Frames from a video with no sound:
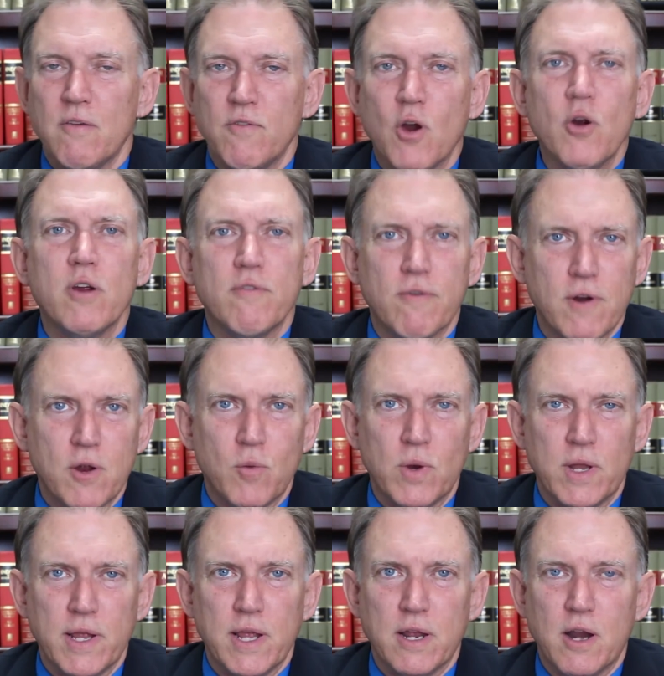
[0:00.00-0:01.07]
Very
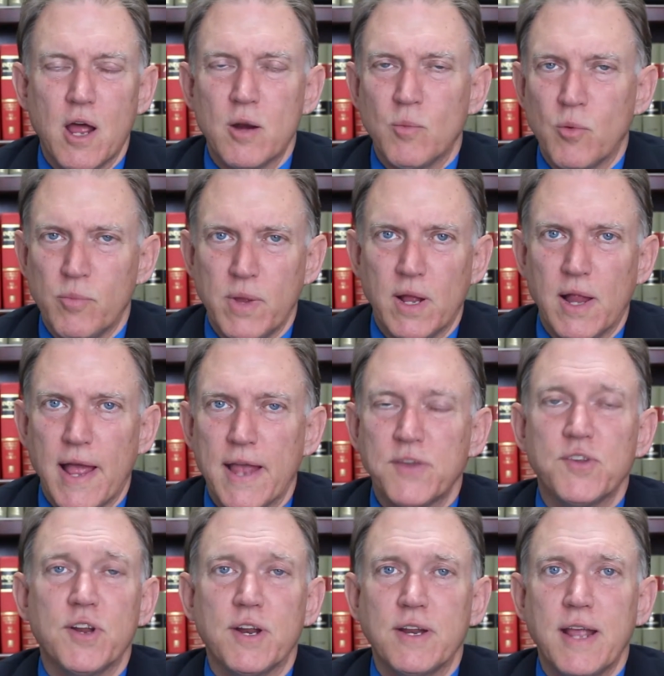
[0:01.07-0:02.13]
frequently in automobile
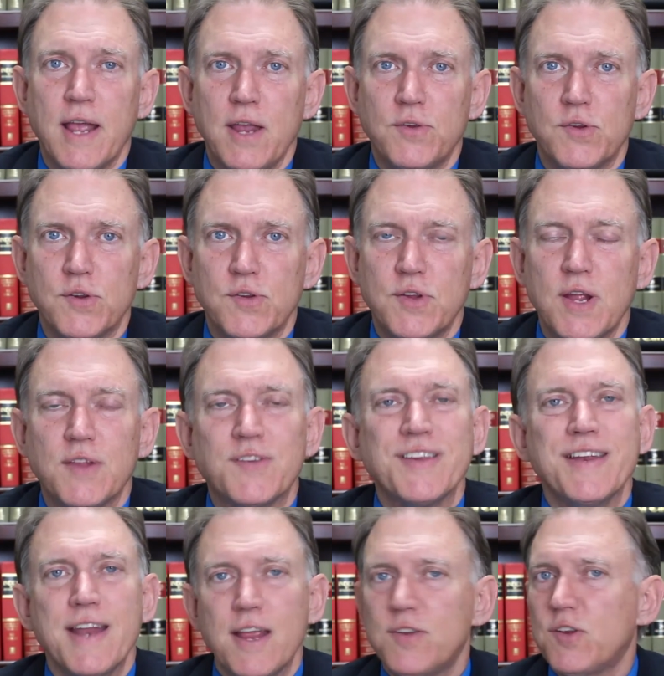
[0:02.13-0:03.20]
accident cases, it's
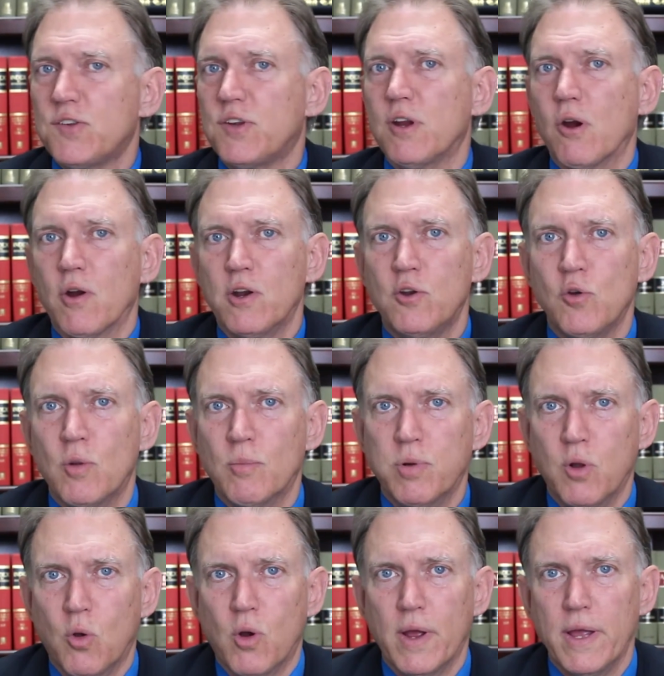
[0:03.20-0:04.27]
necessary to
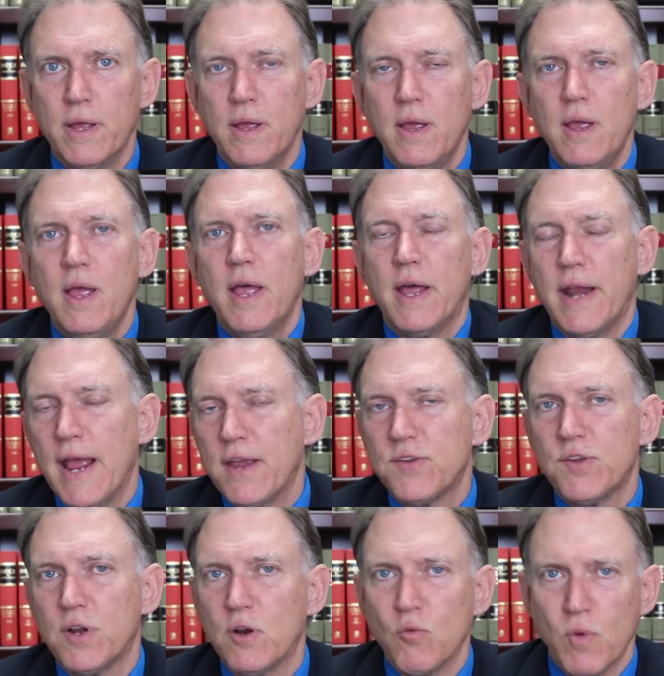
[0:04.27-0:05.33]
employ an
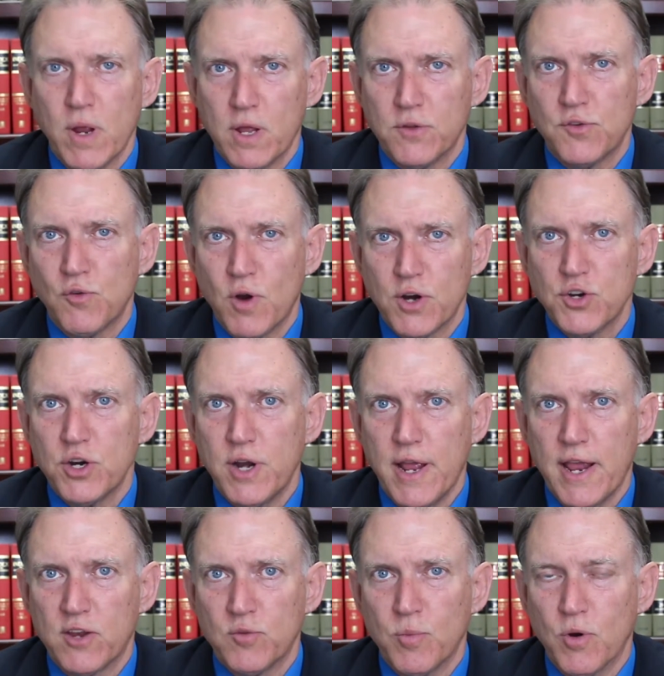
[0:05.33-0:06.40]
accident reconstruction
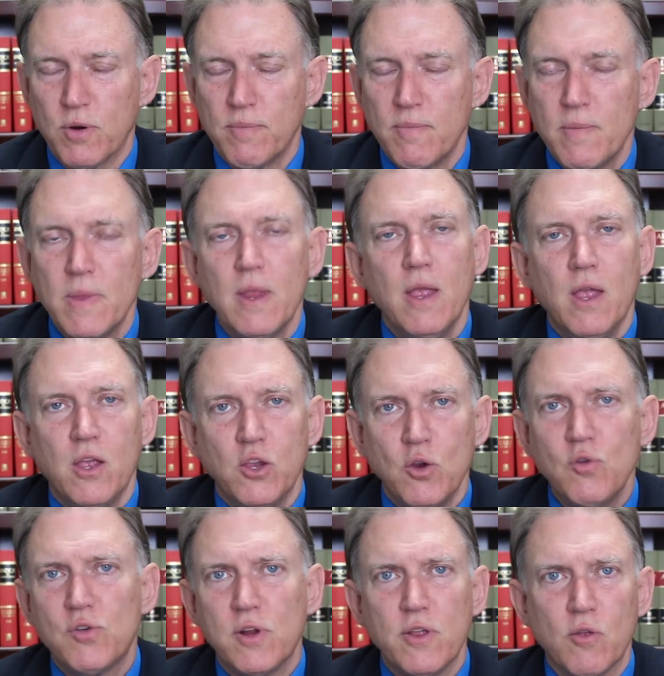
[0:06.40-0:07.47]
expert.
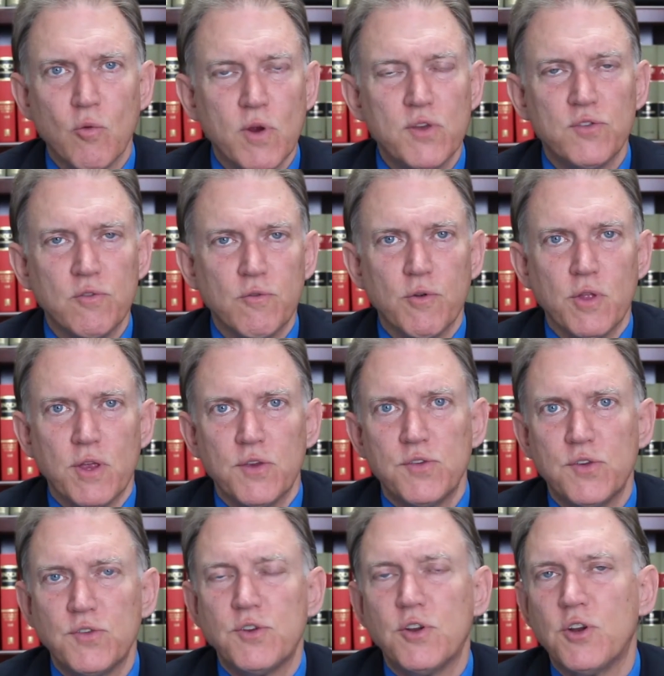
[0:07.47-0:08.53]
Usually the reason for this
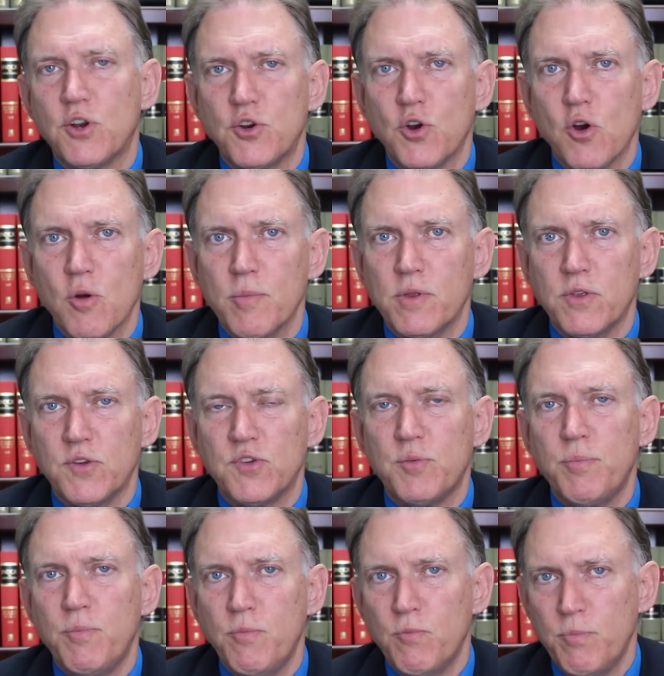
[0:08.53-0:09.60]
is to determine the
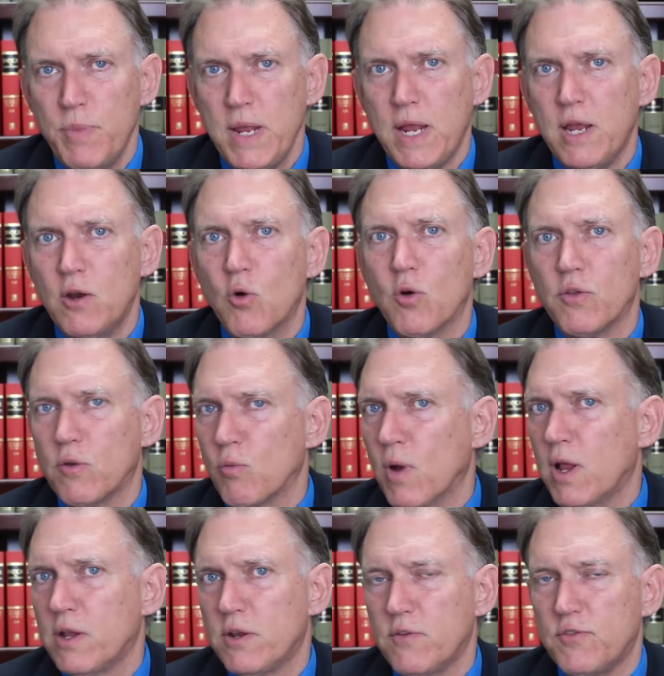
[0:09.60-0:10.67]
speed or the
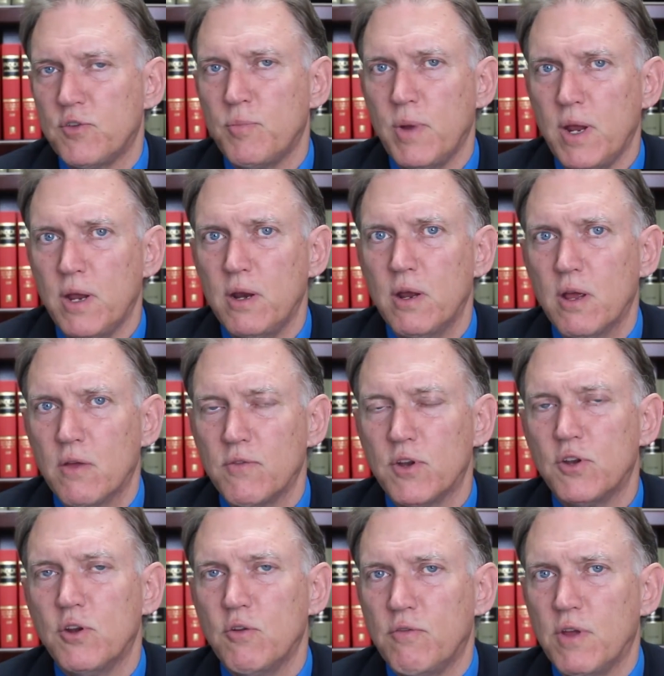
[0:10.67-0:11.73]
relative speed of the
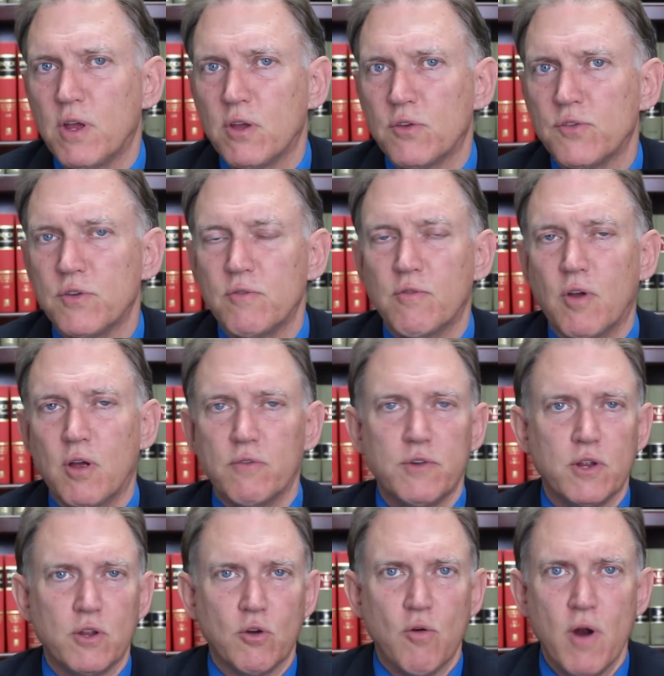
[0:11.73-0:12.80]
two vehicles involved
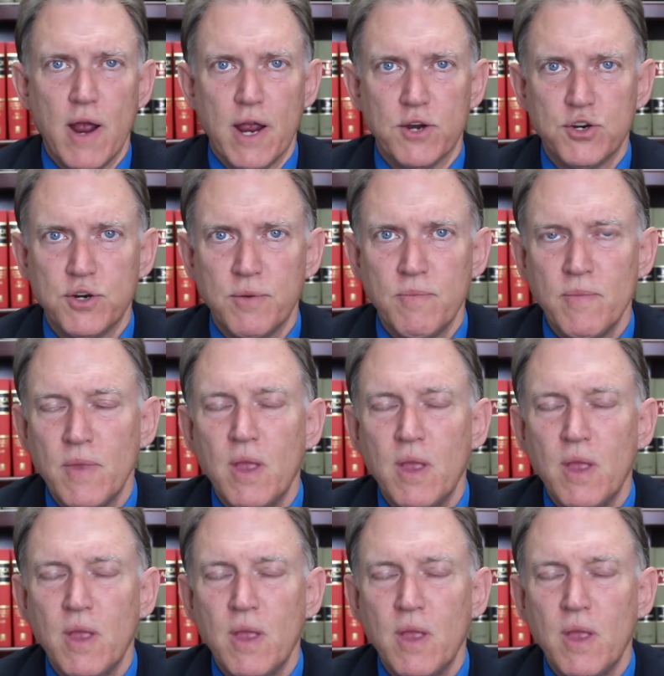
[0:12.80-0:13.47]
in the crash.